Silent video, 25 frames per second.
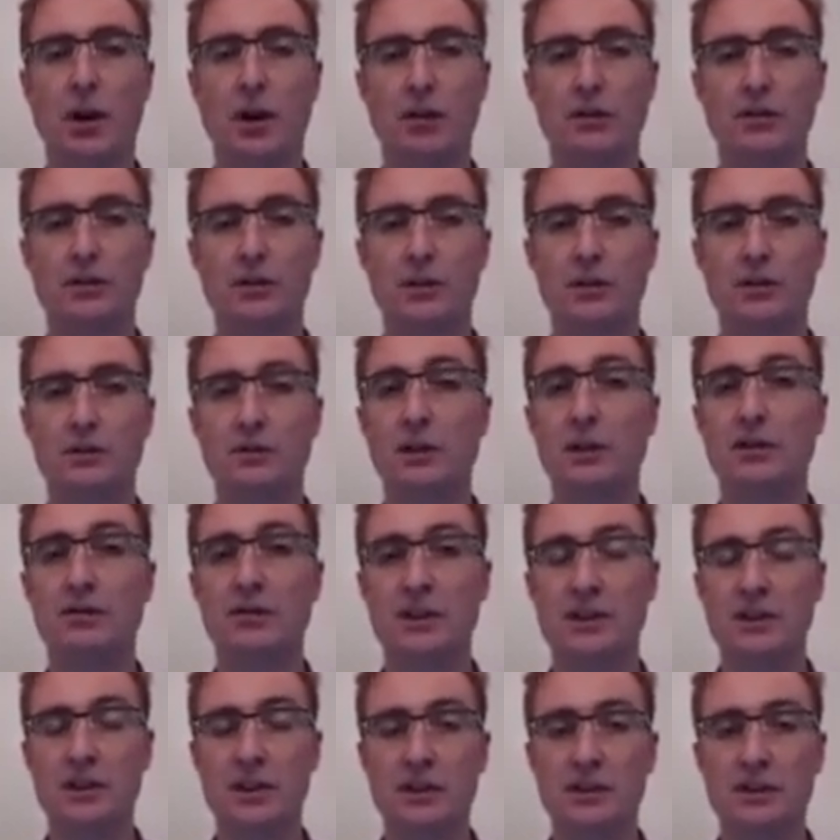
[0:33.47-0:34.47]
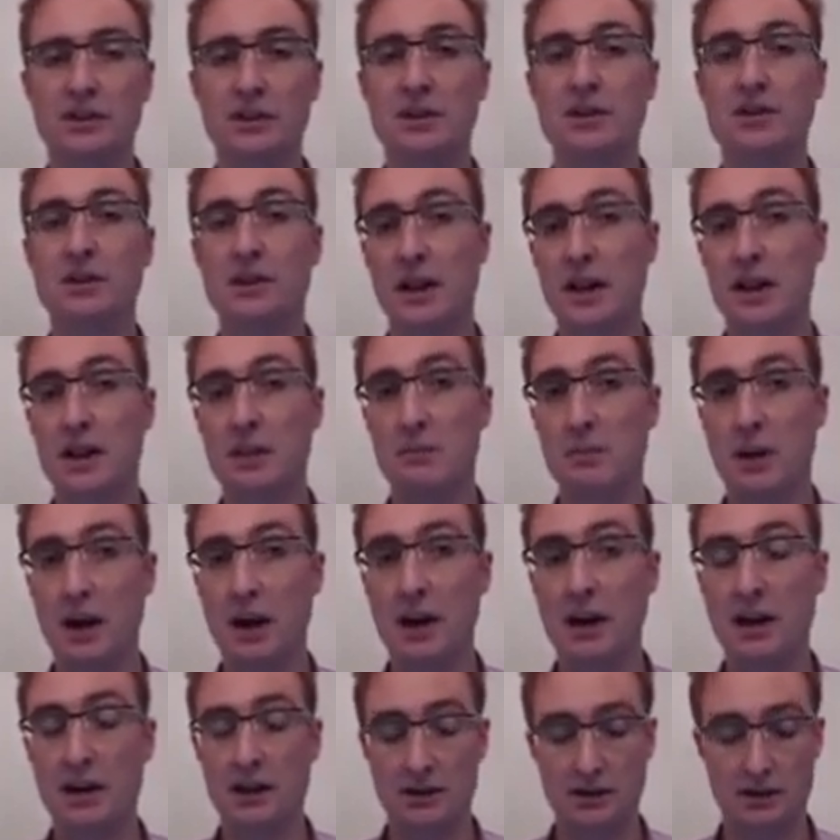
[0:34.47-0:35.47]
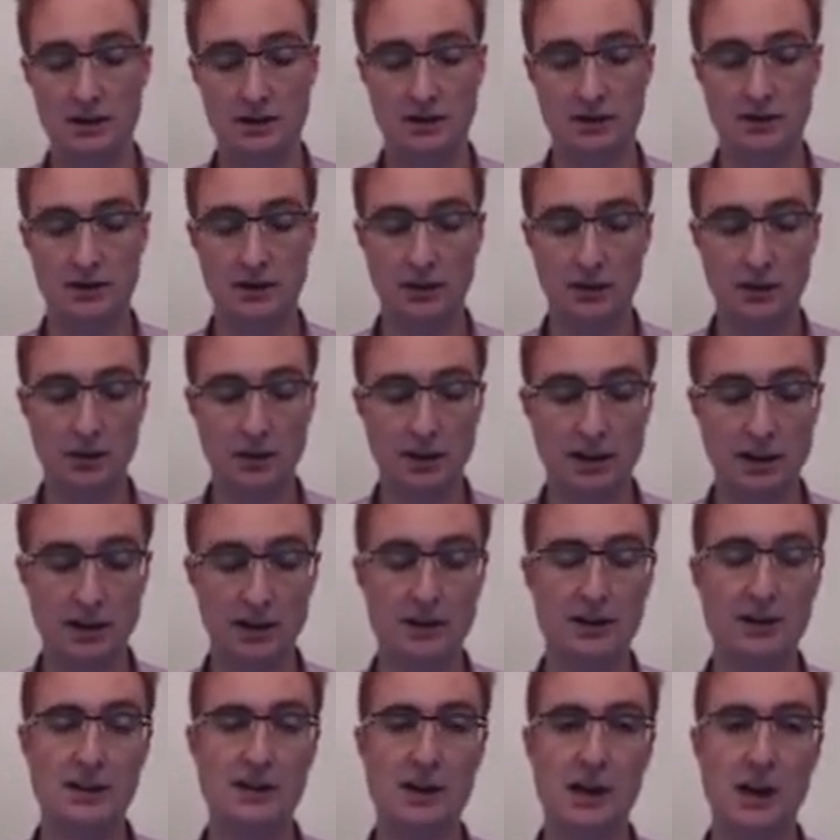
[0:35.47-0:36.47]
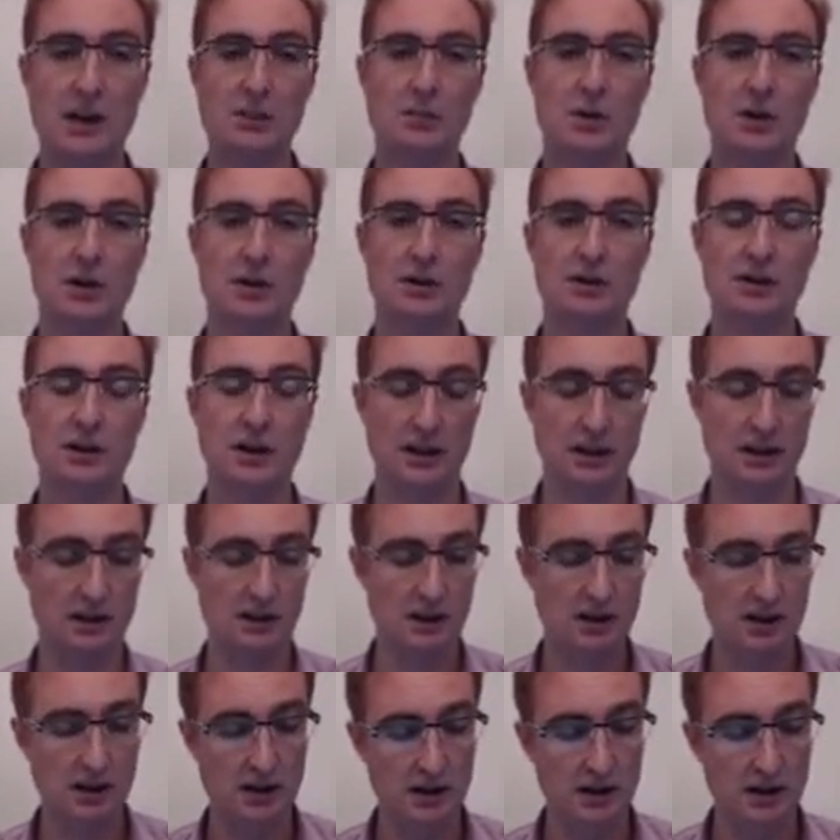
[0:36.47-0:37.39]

often revisit the same page. They're looking at the same content.